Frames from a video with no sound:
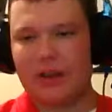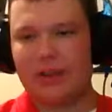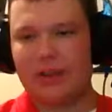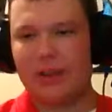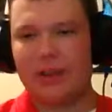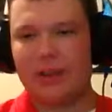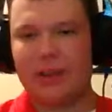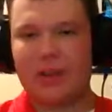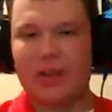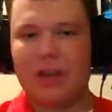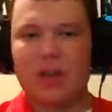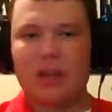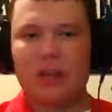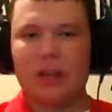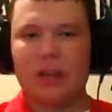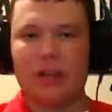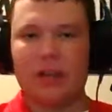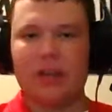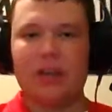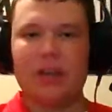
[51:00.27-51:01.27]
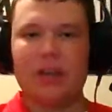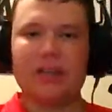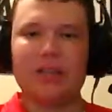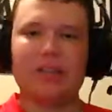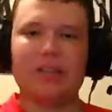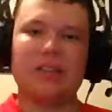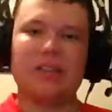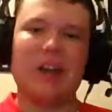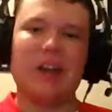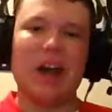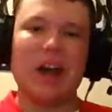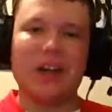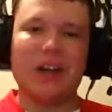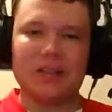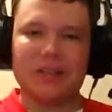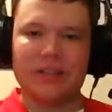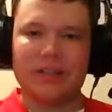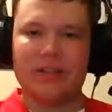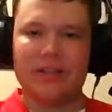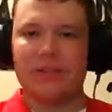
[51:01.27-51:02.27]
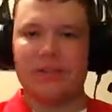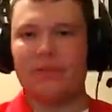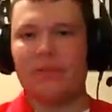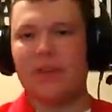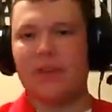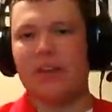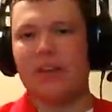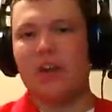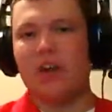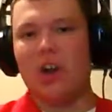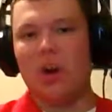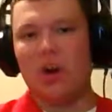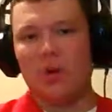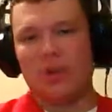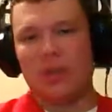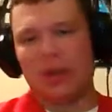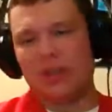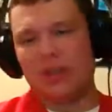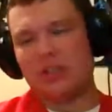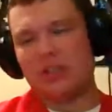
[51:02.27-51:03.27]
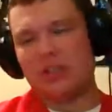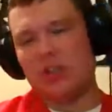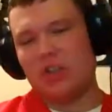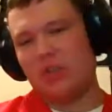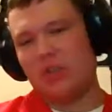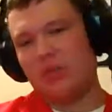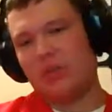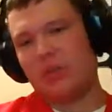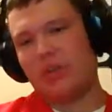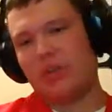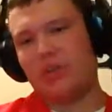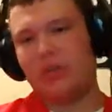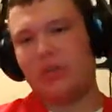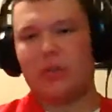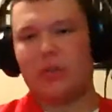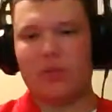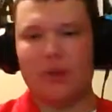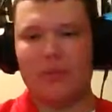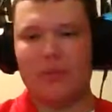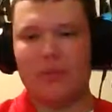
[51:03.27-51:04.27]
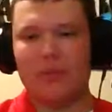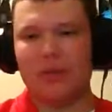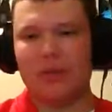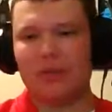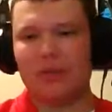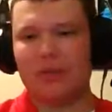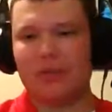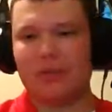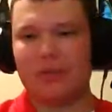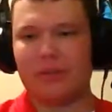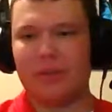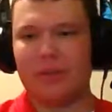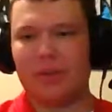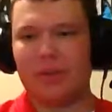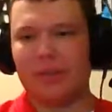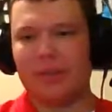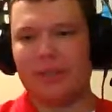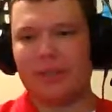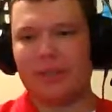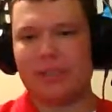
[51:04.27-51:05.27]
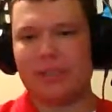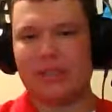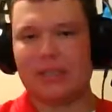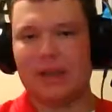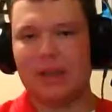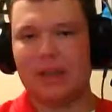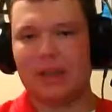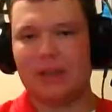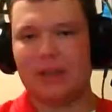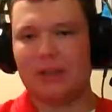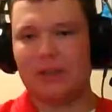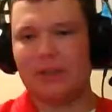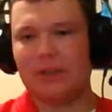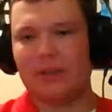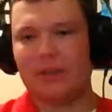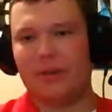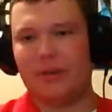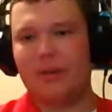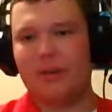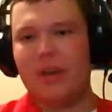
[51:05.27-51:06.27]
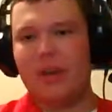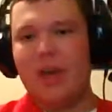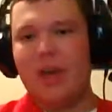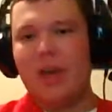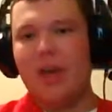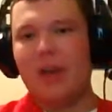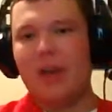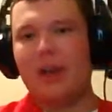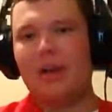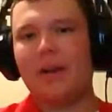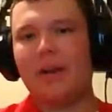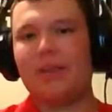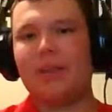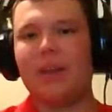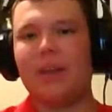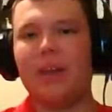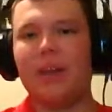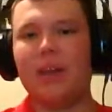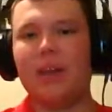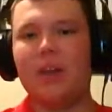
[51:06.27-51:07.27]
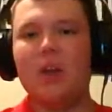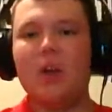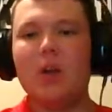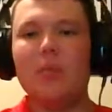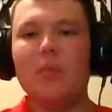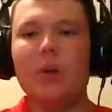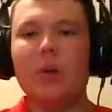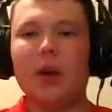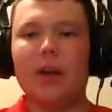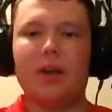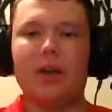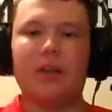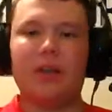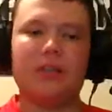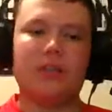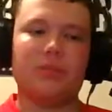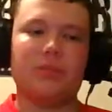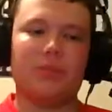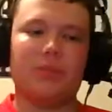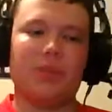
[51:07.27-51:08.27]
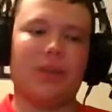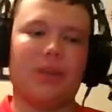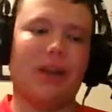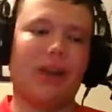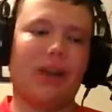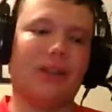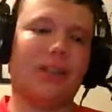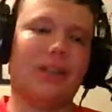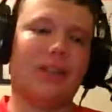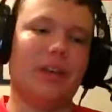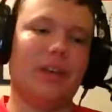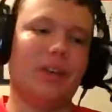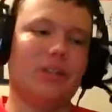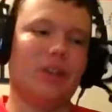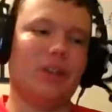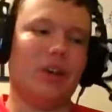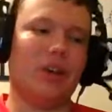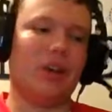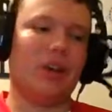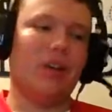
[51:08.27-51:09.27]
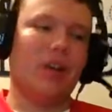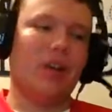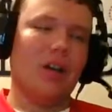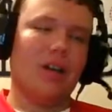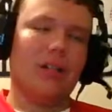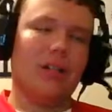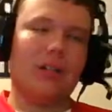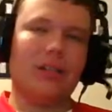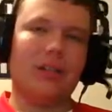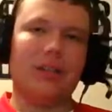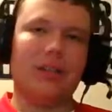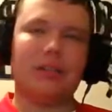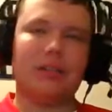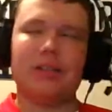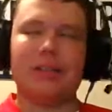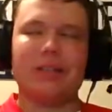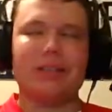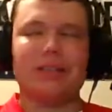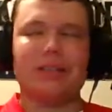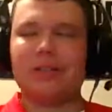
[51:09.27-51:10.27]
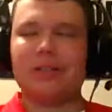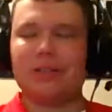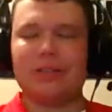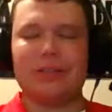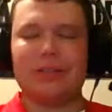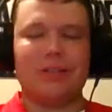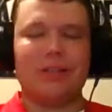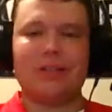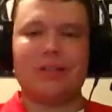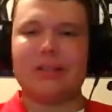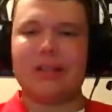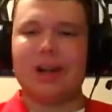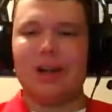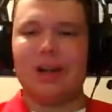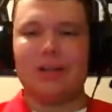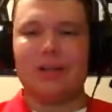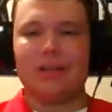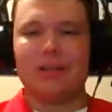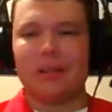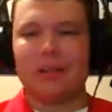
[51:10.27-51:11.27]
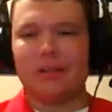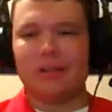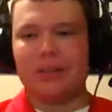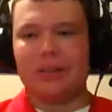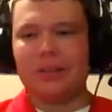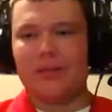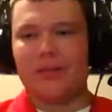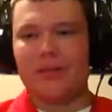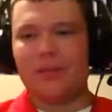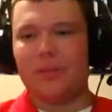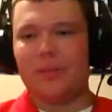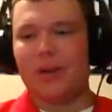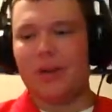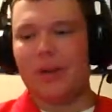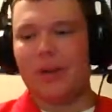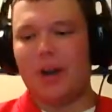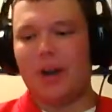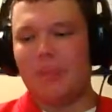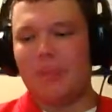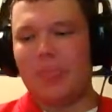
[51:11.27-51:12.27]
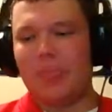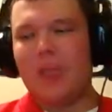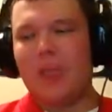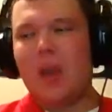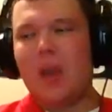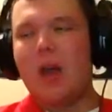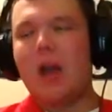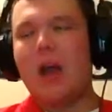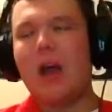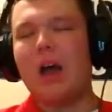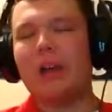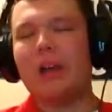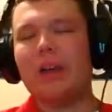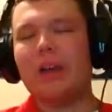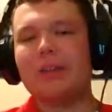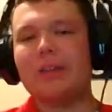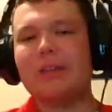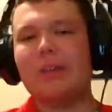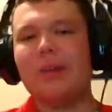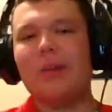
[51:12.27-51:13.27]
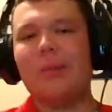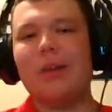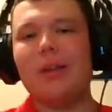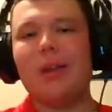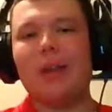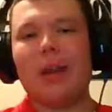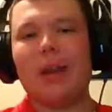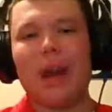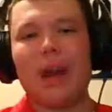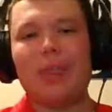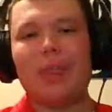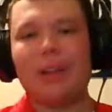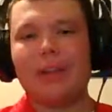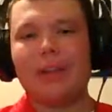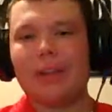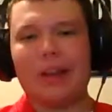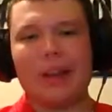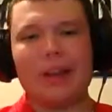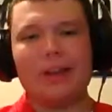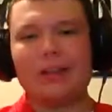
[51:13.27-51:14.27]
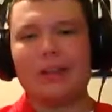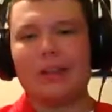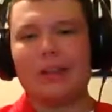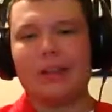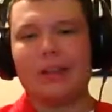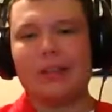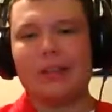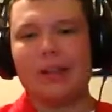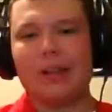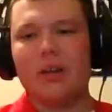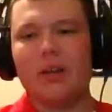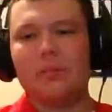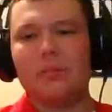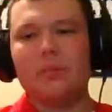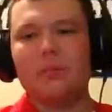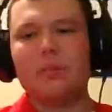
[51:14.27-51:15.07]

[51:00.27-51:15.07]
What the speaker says: I think, like, yes, obviously if they know that it's new with new equipment, but you still have to be able to sell it to them. And I think, but I think so that just it's not something different. But I guess so. I mean, like, I think honestly, like I said,